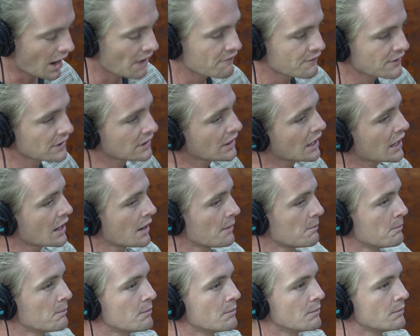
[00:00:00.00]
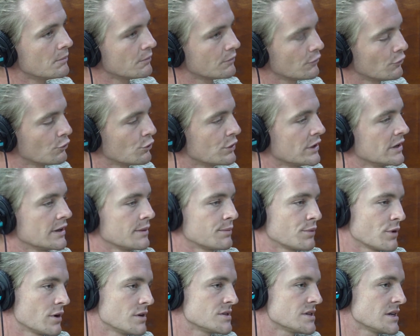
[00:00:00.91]
I feel like I'm
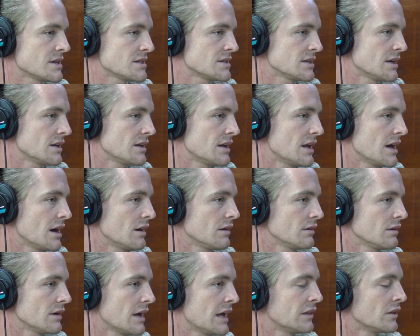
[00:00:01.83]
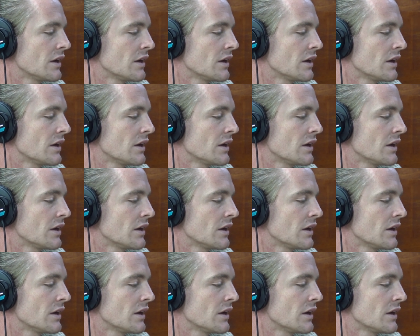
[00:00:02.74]
really processing it now.